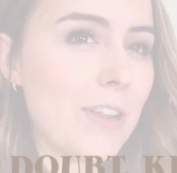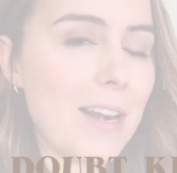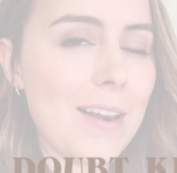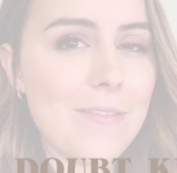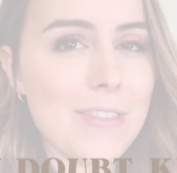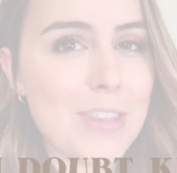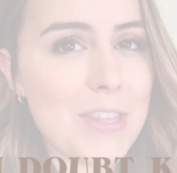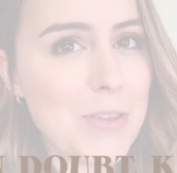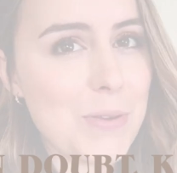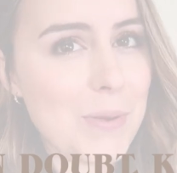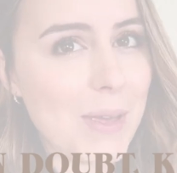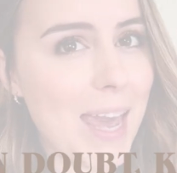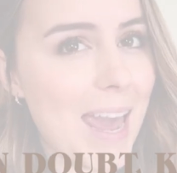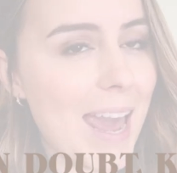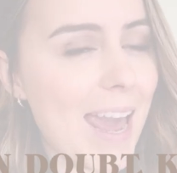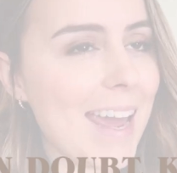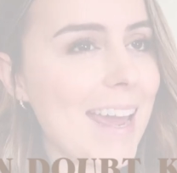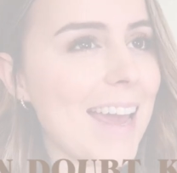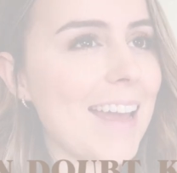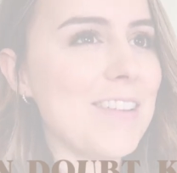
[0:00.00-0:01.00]
if you live in the
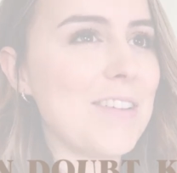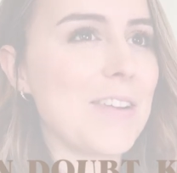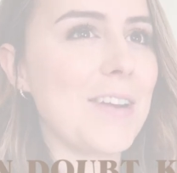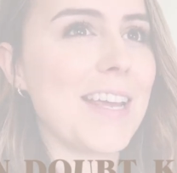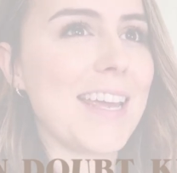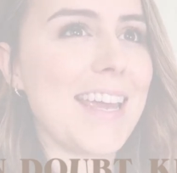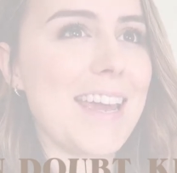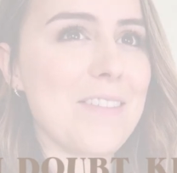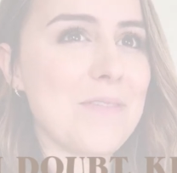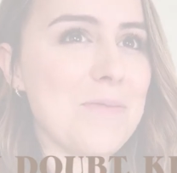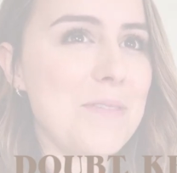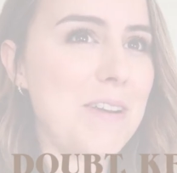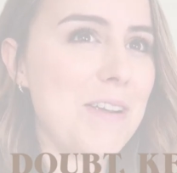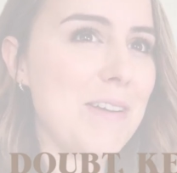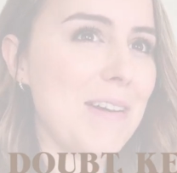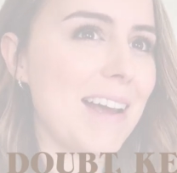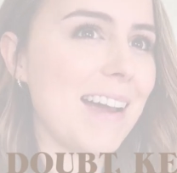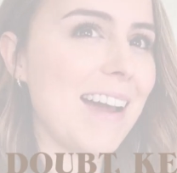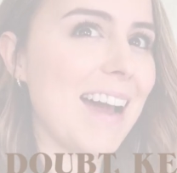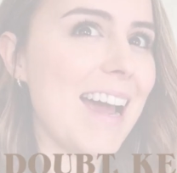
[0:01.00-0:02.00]
UK and you're looking out the
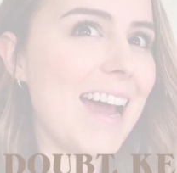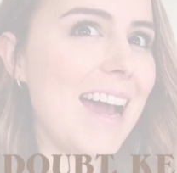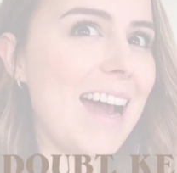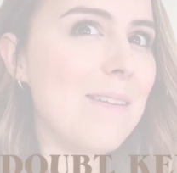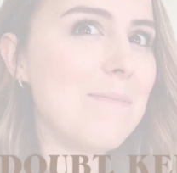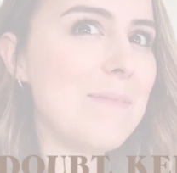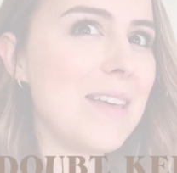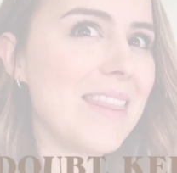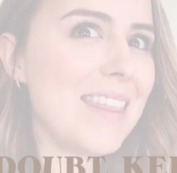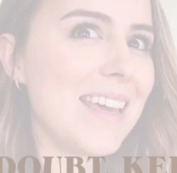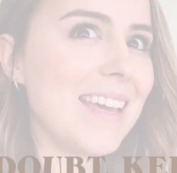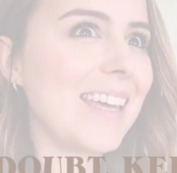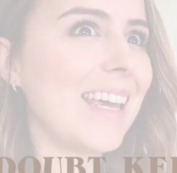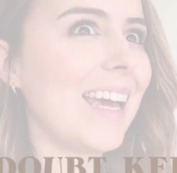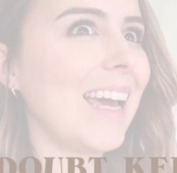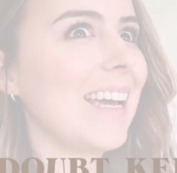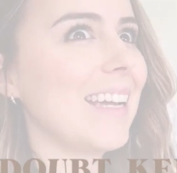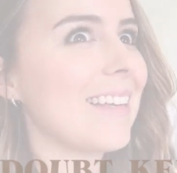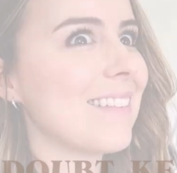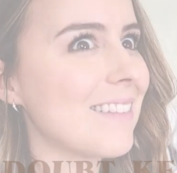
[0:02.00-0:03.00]
window like I am and
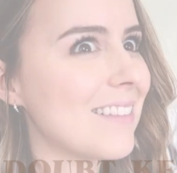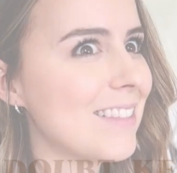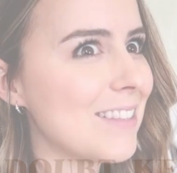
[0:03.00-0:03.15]
thinking,